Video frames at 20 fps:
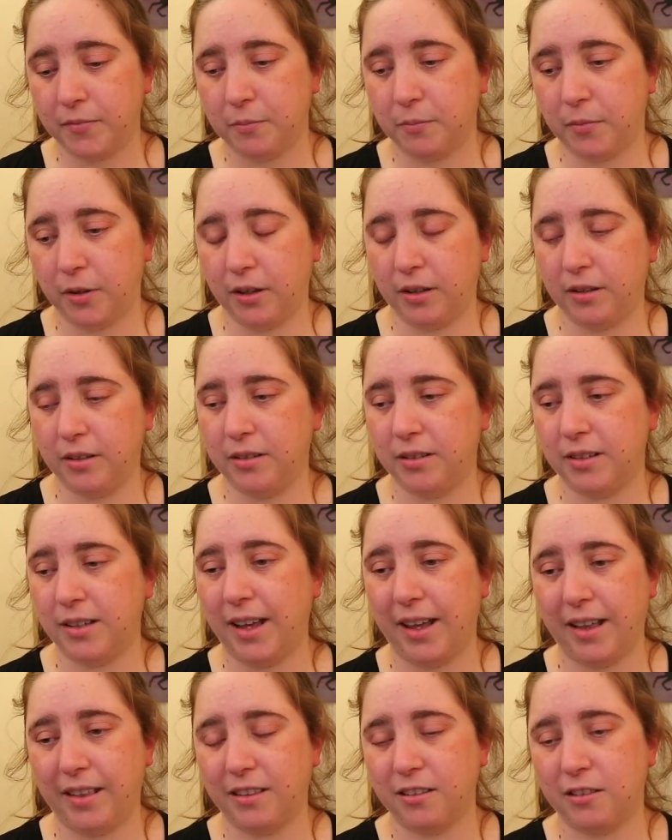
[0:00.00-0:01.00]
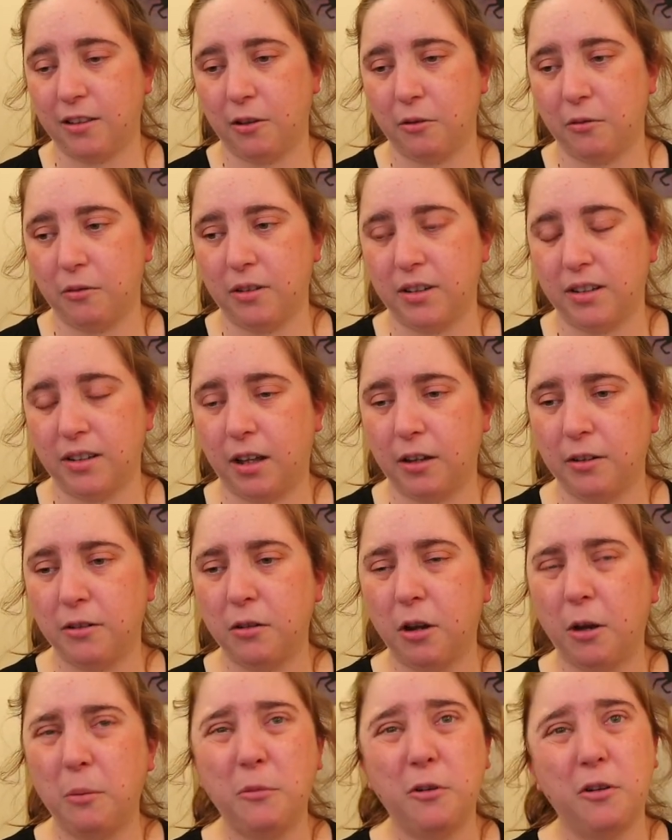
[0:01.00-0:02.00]
But yeah, so
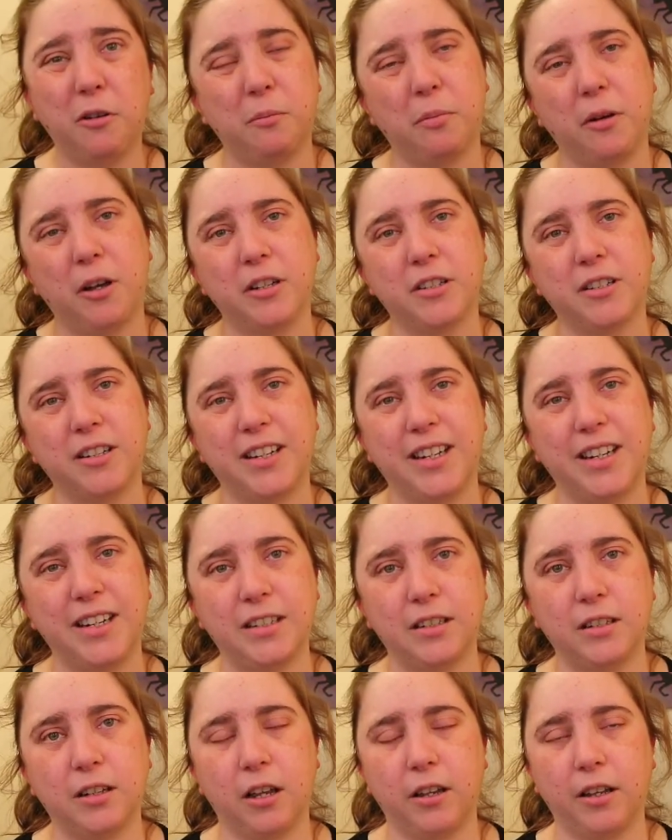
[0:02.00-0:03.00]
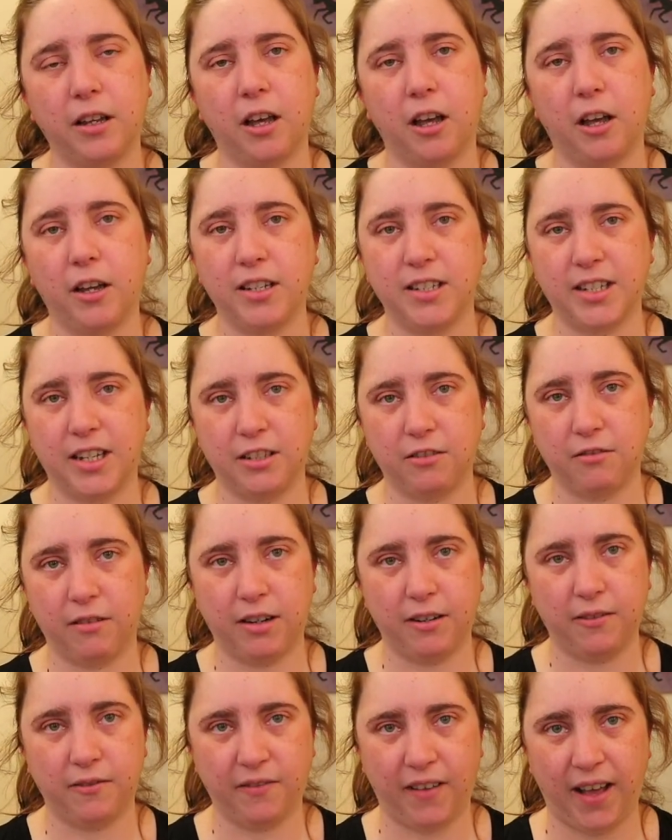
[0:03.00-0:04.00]
I'm not a person who eats like high
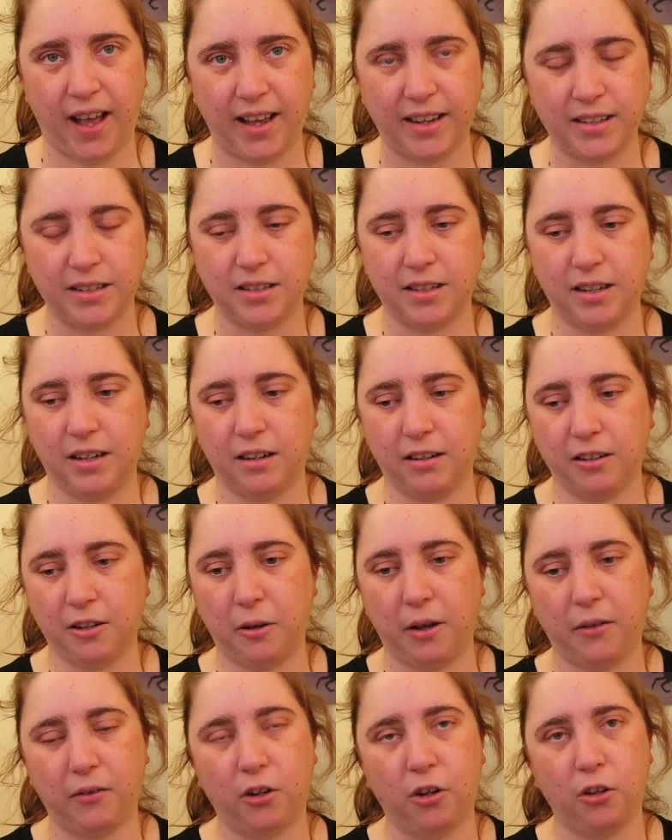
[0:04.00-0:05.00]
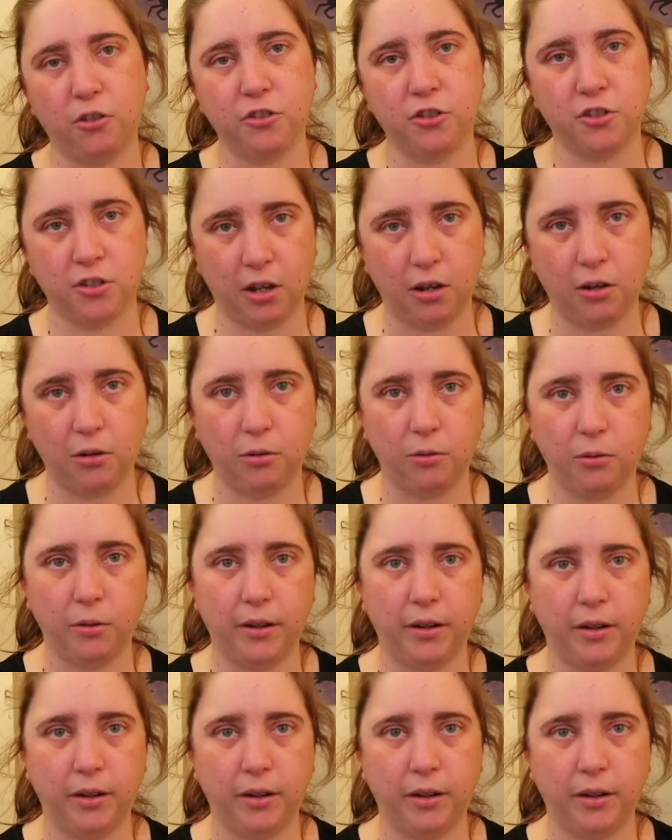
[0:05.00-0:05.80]
saturated fats, and I don't have a lot of salt,